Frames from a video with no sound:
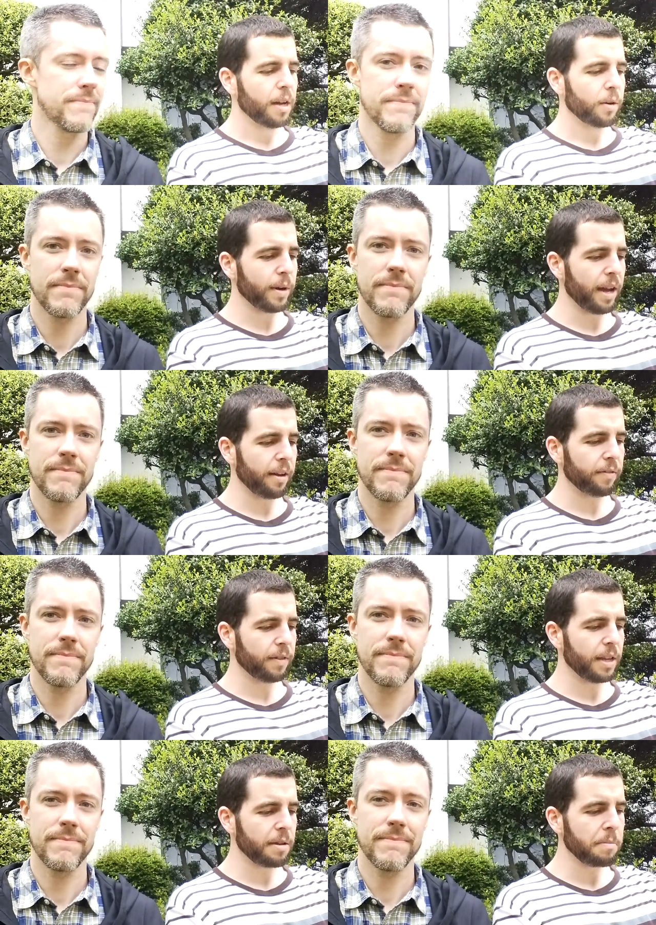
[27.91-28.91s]
Speaker 1: we have
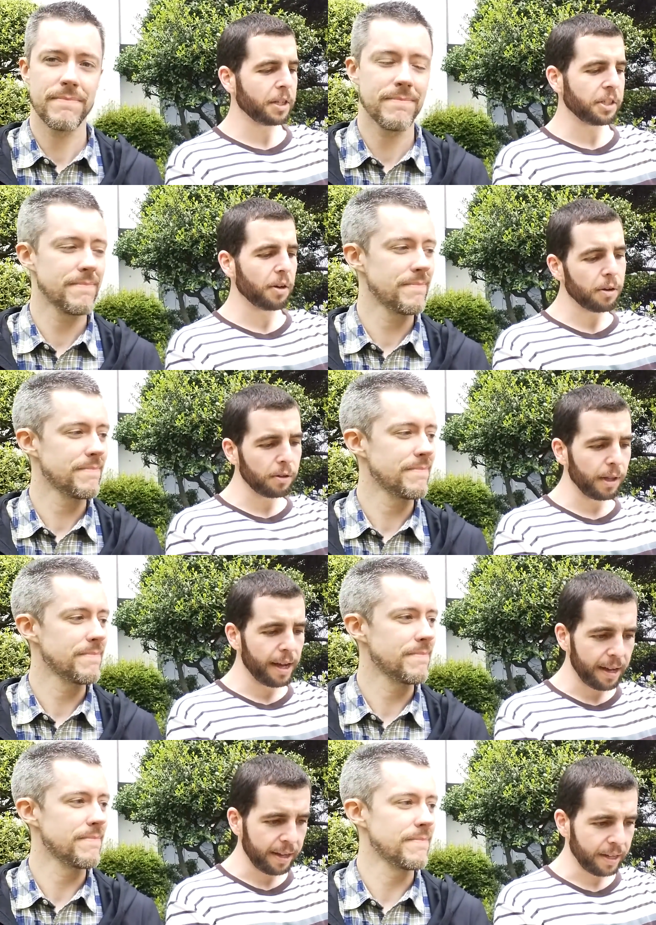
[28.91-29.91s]
the Michinoku
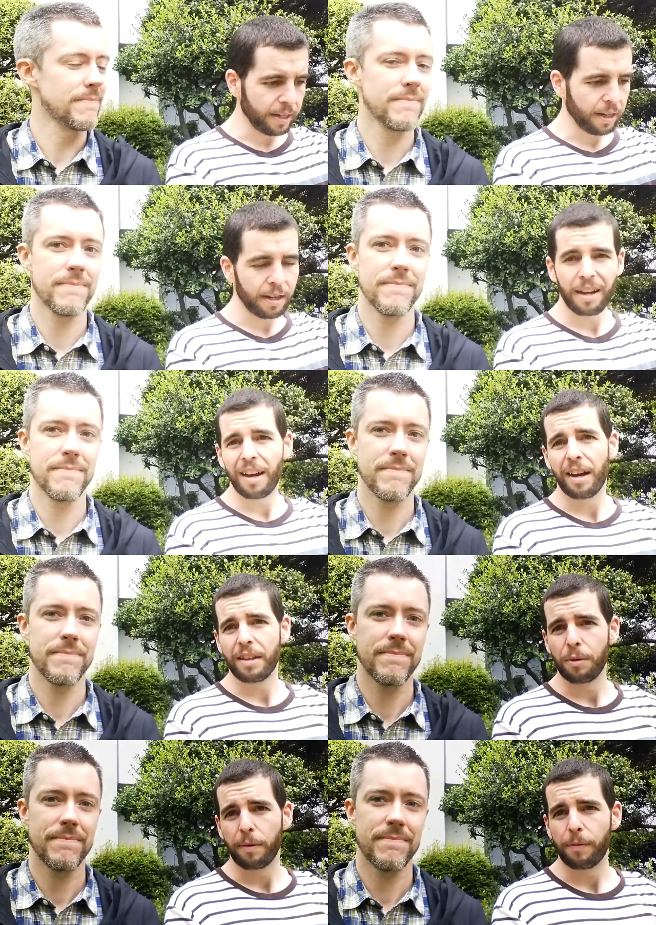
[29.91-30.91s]
line. Uh,
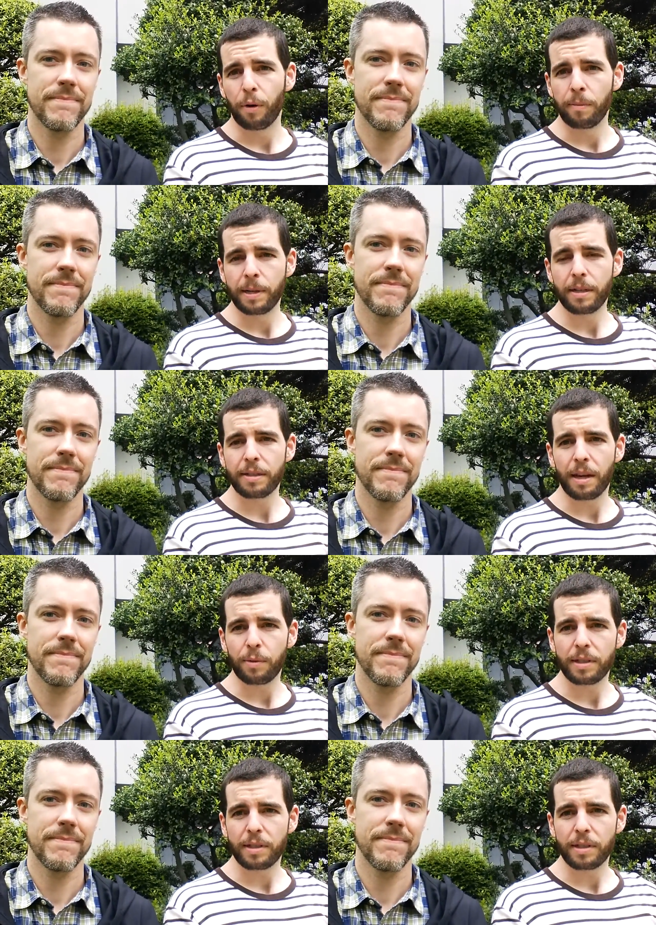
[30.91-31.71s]
there were four beers that we